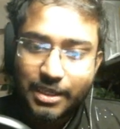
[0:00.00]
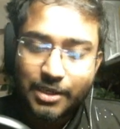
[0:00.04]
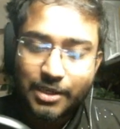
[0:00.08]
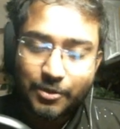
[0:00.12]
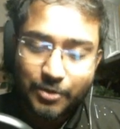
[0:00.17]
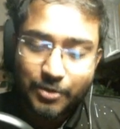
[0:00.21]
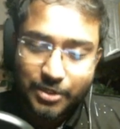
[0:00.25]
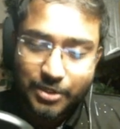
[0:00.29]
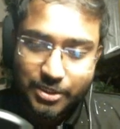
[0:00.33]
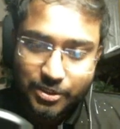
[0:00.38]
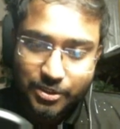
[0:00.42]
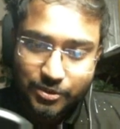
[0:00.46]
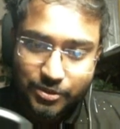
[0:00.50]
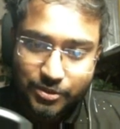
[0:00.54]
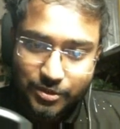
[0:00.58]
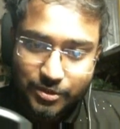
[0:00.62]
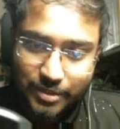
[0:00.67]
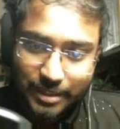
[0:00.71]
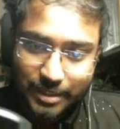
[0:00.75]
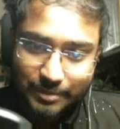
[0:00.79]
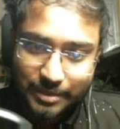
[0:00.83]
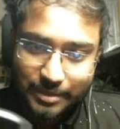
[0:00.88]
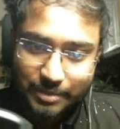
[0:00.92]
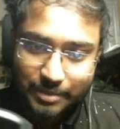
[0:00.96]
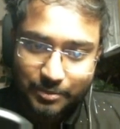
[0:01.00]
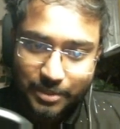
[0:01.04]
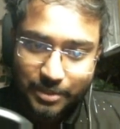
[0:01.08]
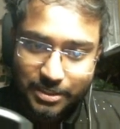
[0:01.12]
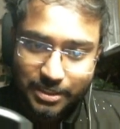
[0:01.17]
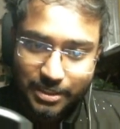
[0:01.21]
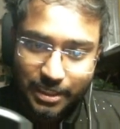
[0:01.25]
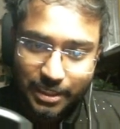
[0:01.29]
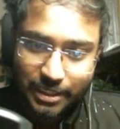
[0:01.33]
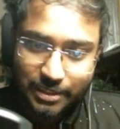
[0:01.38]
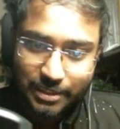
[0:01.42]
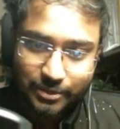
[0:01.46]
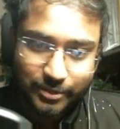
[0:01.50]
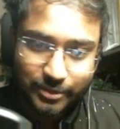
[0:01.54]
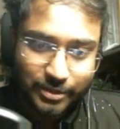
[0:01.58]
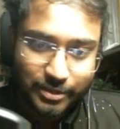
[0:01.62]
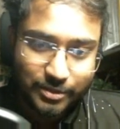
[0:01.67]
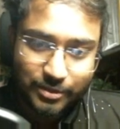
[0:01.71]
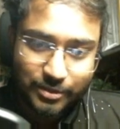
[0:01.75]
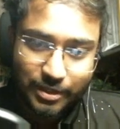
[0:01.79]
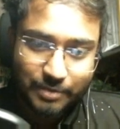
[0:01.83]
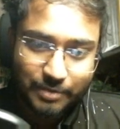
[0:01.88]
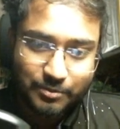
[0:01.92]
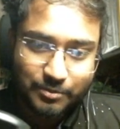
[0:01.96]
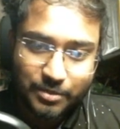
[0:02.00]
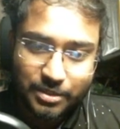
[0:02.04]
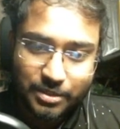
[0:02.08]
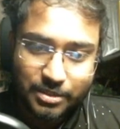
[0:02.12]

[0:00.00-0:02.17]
We choose to name the missile. You could have